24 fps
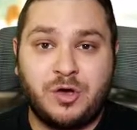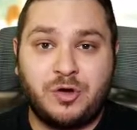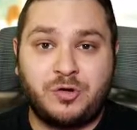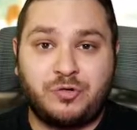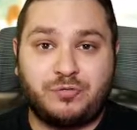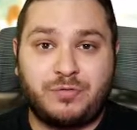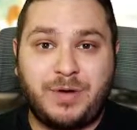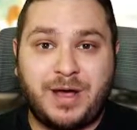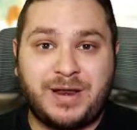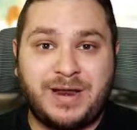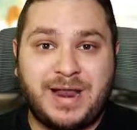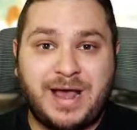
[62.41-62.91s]

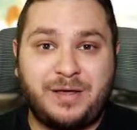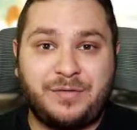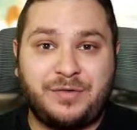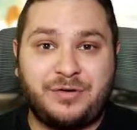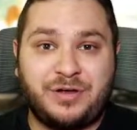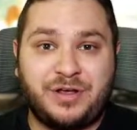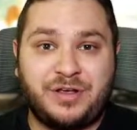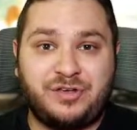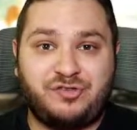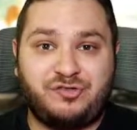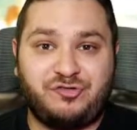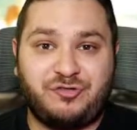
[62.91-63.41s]
Right now, there
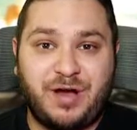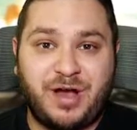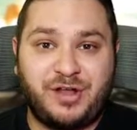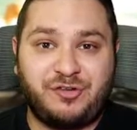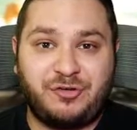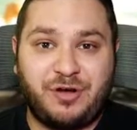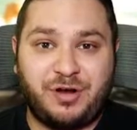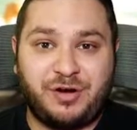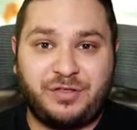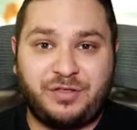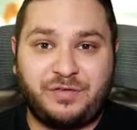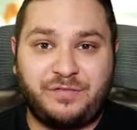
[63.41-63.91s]
is
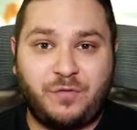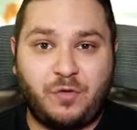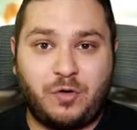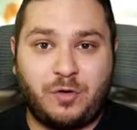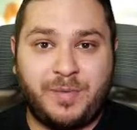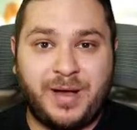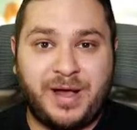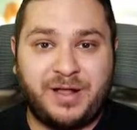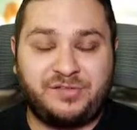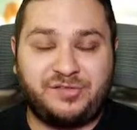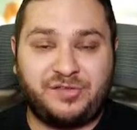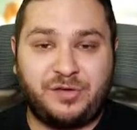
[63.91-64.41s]
Drytron in the
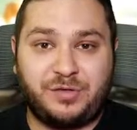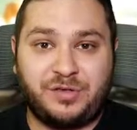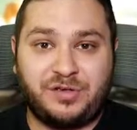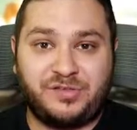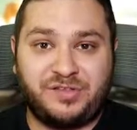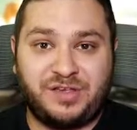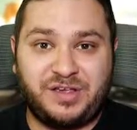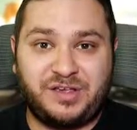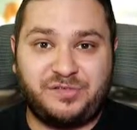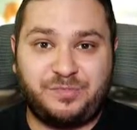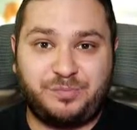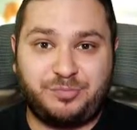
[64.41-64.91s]
format, so this
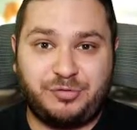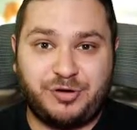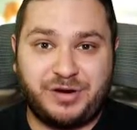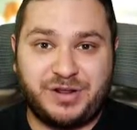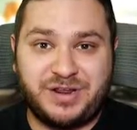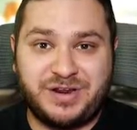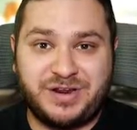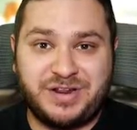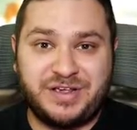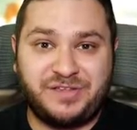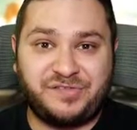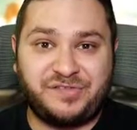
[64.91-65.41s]
is pretty
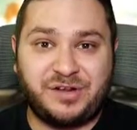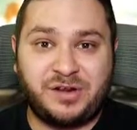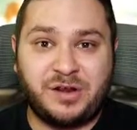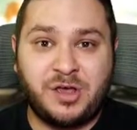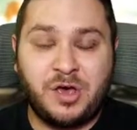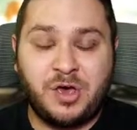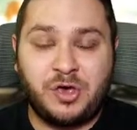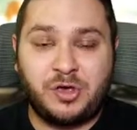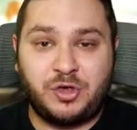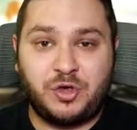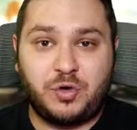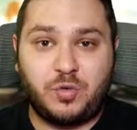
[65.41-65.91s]
decent.
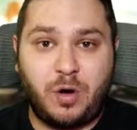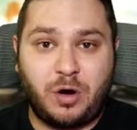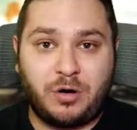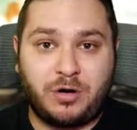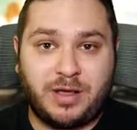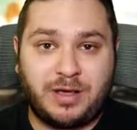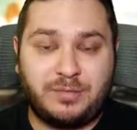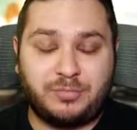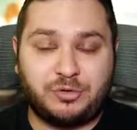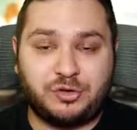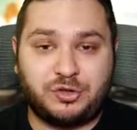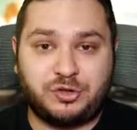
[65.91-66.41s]
You are
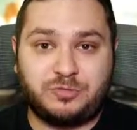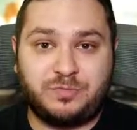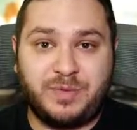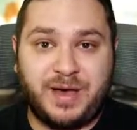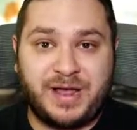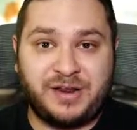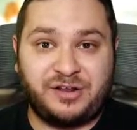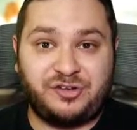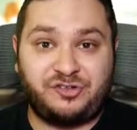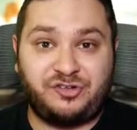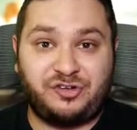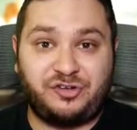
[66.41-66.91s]
able to
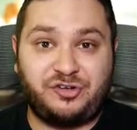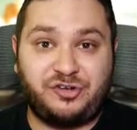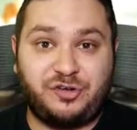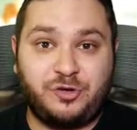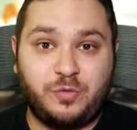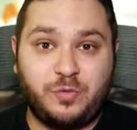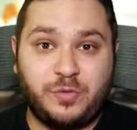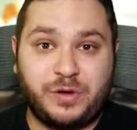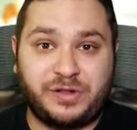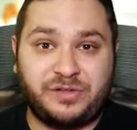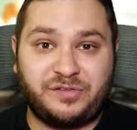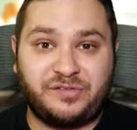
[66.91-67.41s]
banish
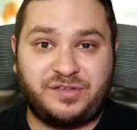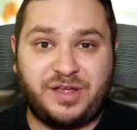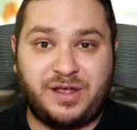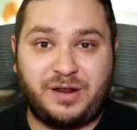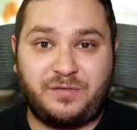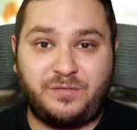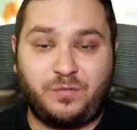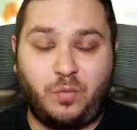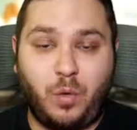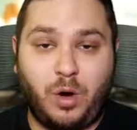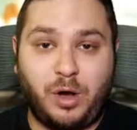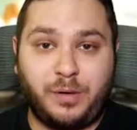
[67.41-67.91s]
2 instead
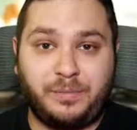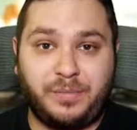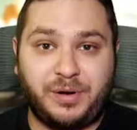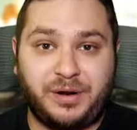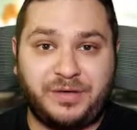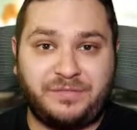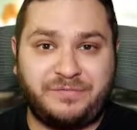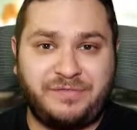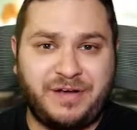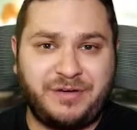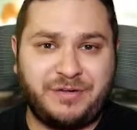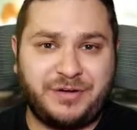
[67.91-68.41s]
of 1, but
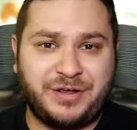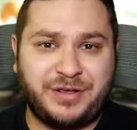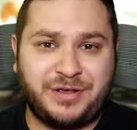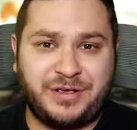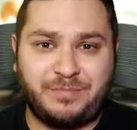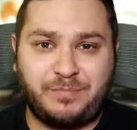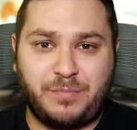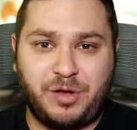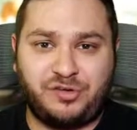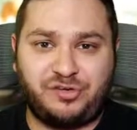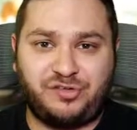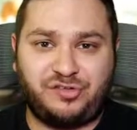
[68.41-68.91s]
it very
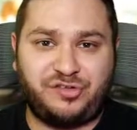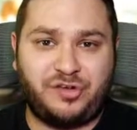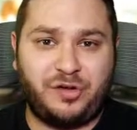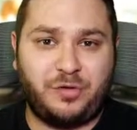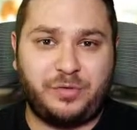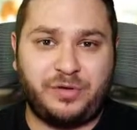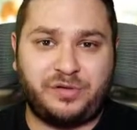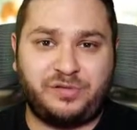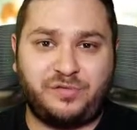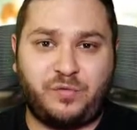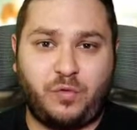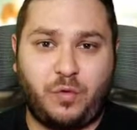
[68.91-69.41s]
much so
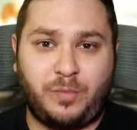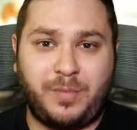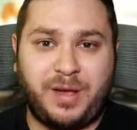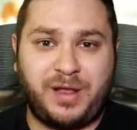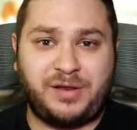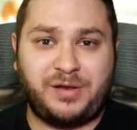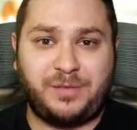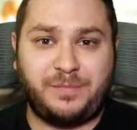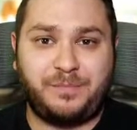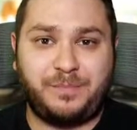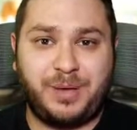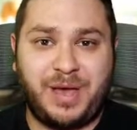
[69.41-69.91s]
is format
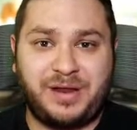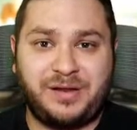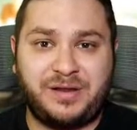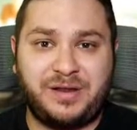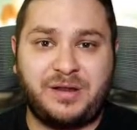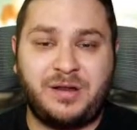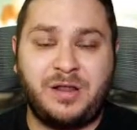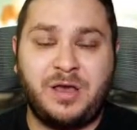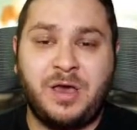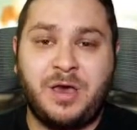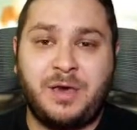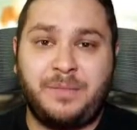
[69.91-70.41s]

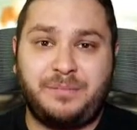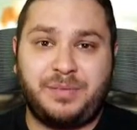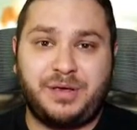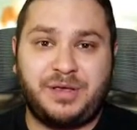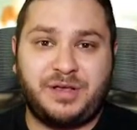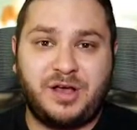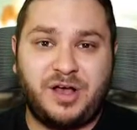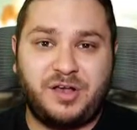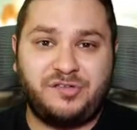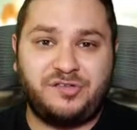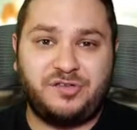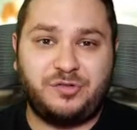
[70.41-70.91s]
dependent
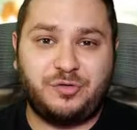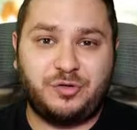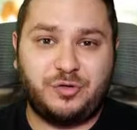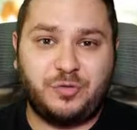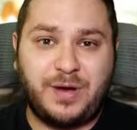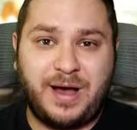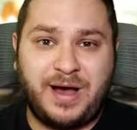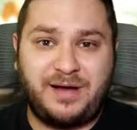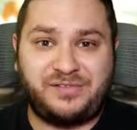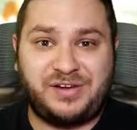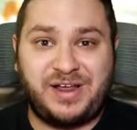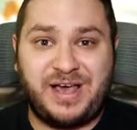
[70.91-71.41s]
because you do
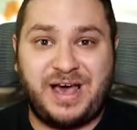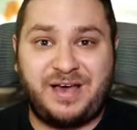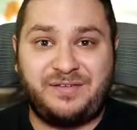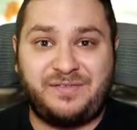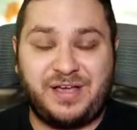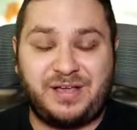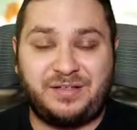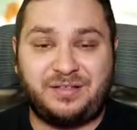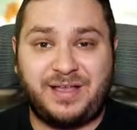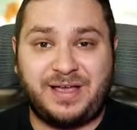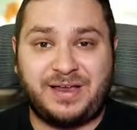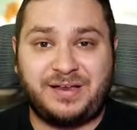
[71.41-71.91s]
have to have
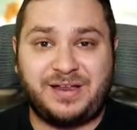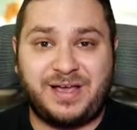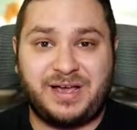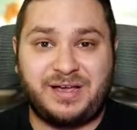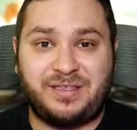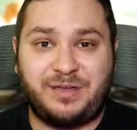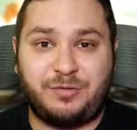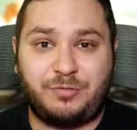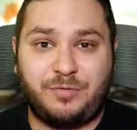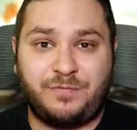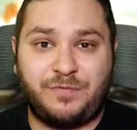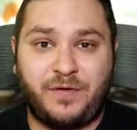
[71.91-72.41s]
a light deck
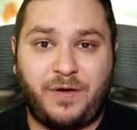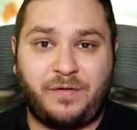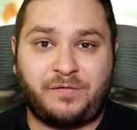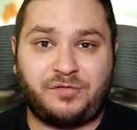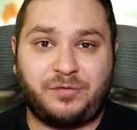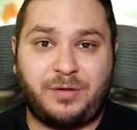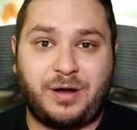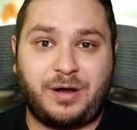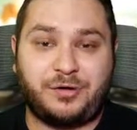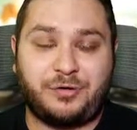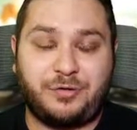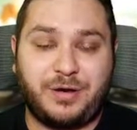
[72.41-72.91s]
that revolves
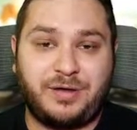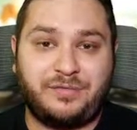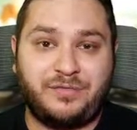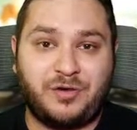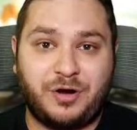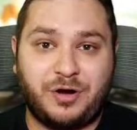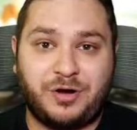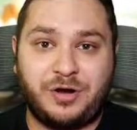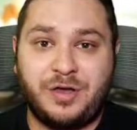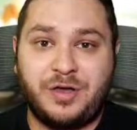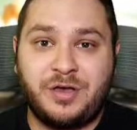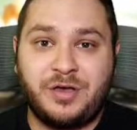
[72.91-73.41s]
around
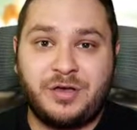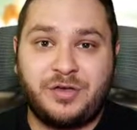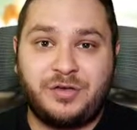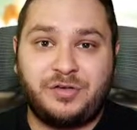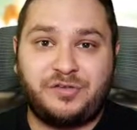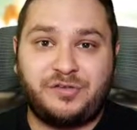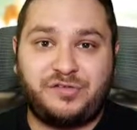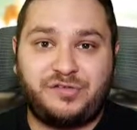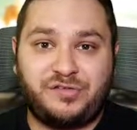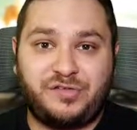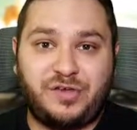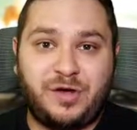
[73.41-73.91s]
Graveyard.
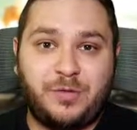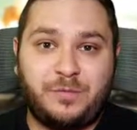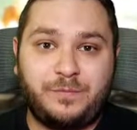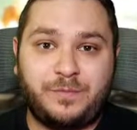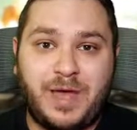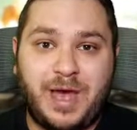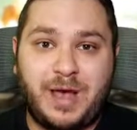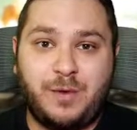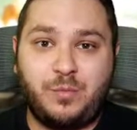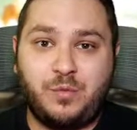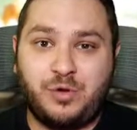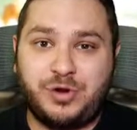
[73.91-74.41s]
So,
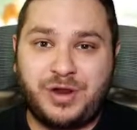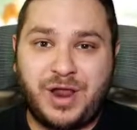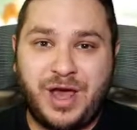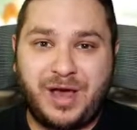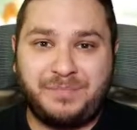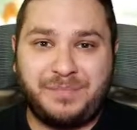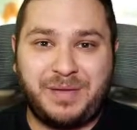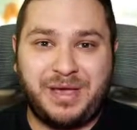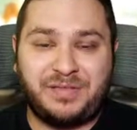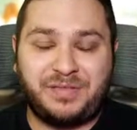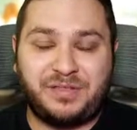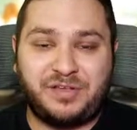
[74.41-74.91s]
I would not
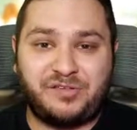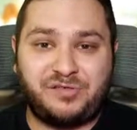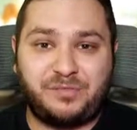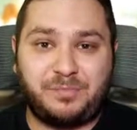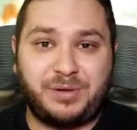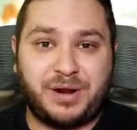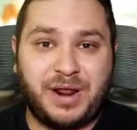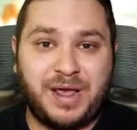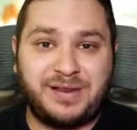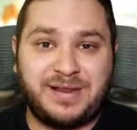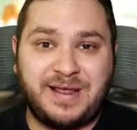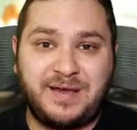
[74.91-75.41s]
main this, but
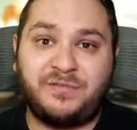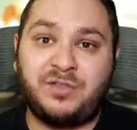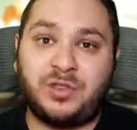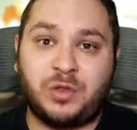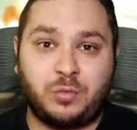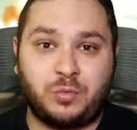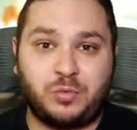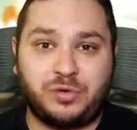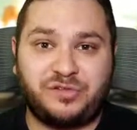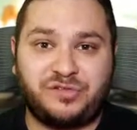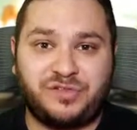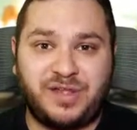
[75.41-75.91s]
I definitely
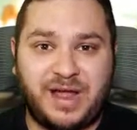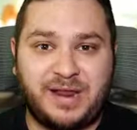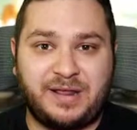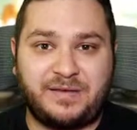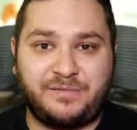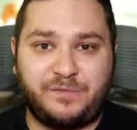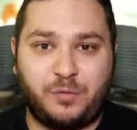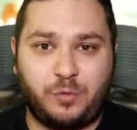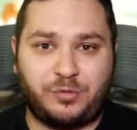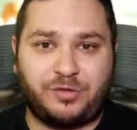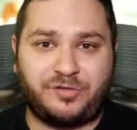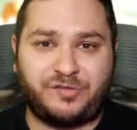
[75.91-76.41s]
would side it
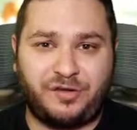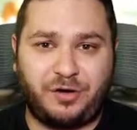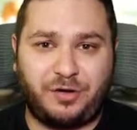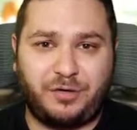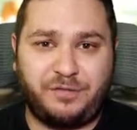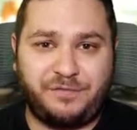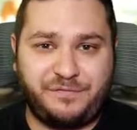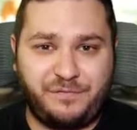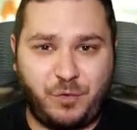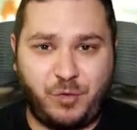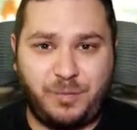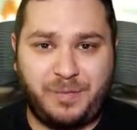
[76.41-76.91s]
for this
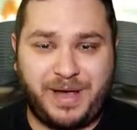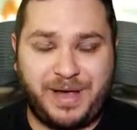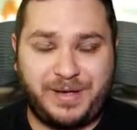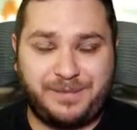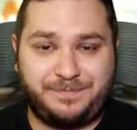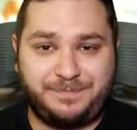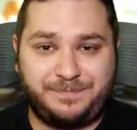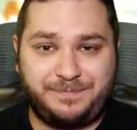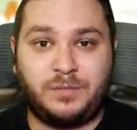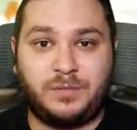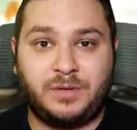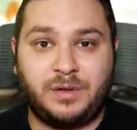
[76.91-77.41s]
current format.
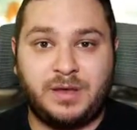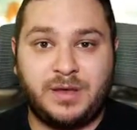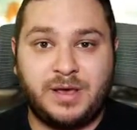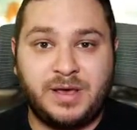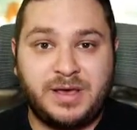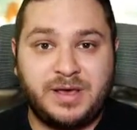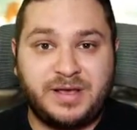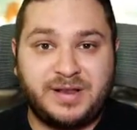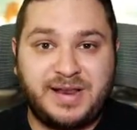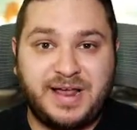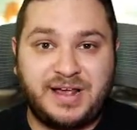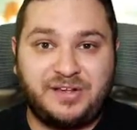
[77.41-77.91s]

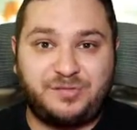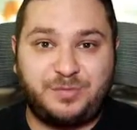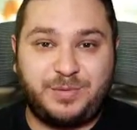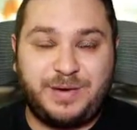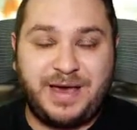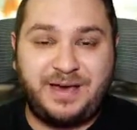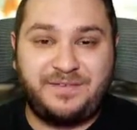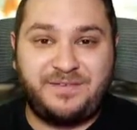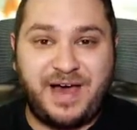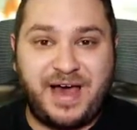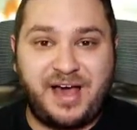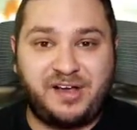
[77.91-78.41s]
Next, we
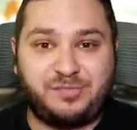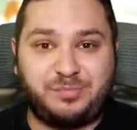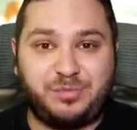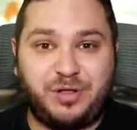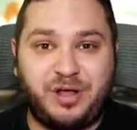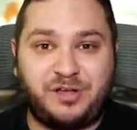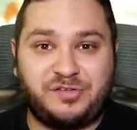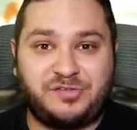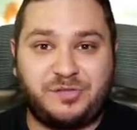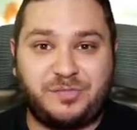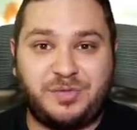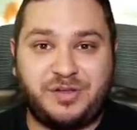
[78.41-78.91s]
have Ash
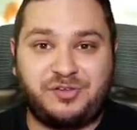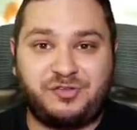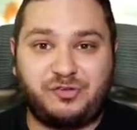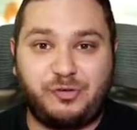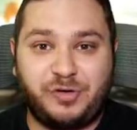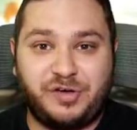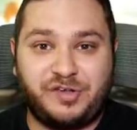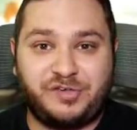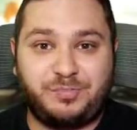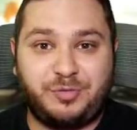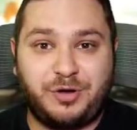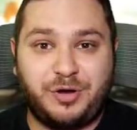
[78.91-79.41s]
Blossom and
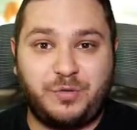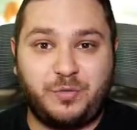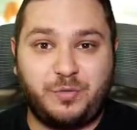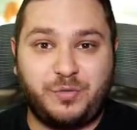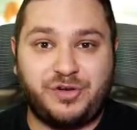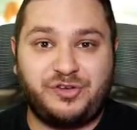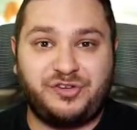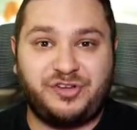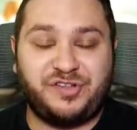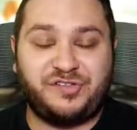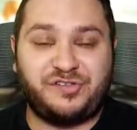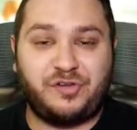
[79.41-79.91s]
Joyous Spring,
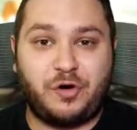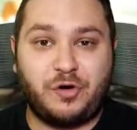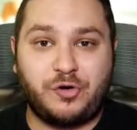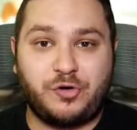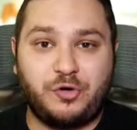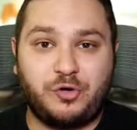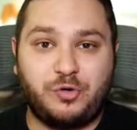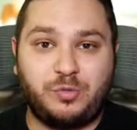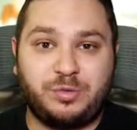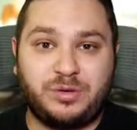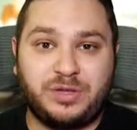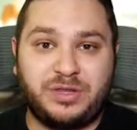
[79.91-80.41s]
which is
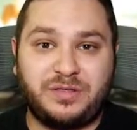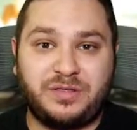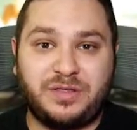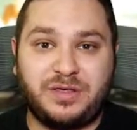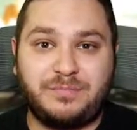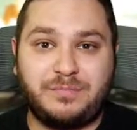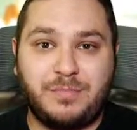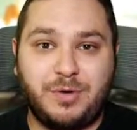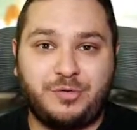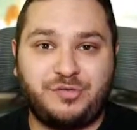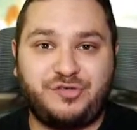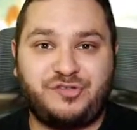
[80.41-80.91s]
arguably the
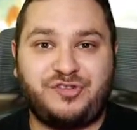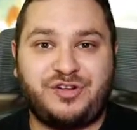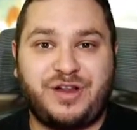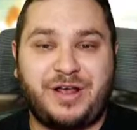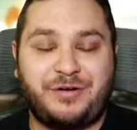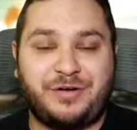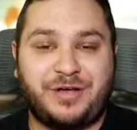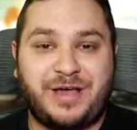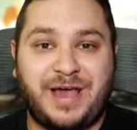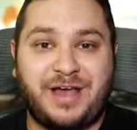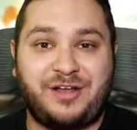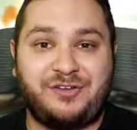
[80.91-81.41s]
most
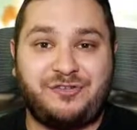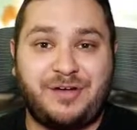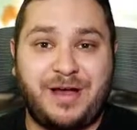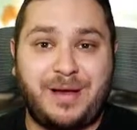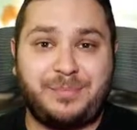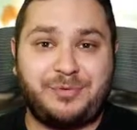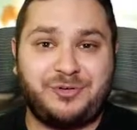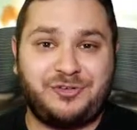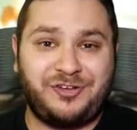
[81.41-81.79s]
generic hand trap.